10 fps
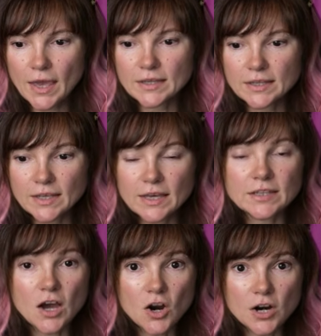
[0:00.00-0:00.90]
And
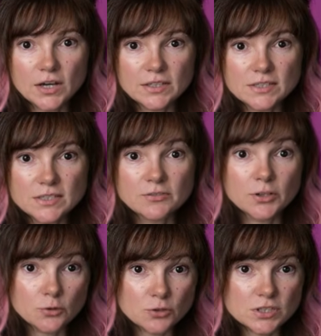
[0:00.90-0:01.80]
again, R is a
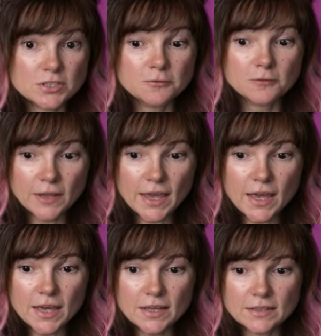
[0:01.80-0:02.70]
recursive
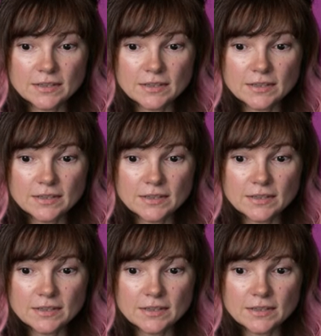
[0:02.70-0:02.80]
flag